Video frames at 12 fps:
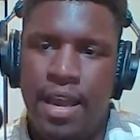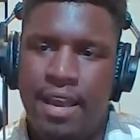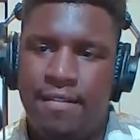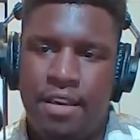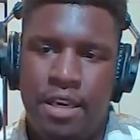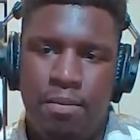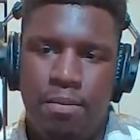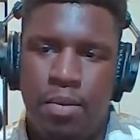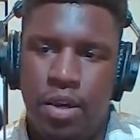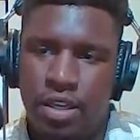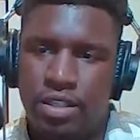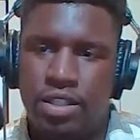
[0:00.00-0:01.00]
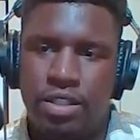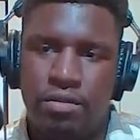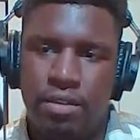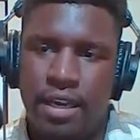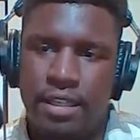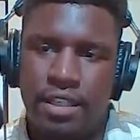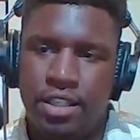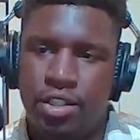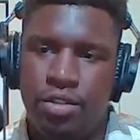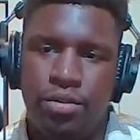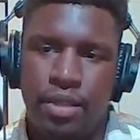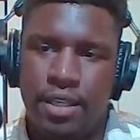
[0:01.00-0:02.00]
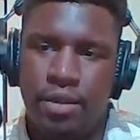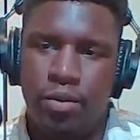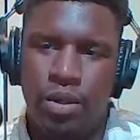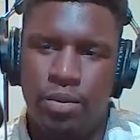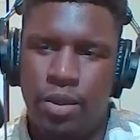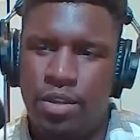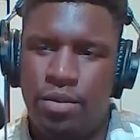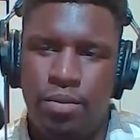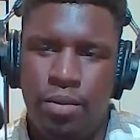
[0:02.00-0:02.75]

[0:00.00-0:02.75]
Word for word: have any books right that you like what what do you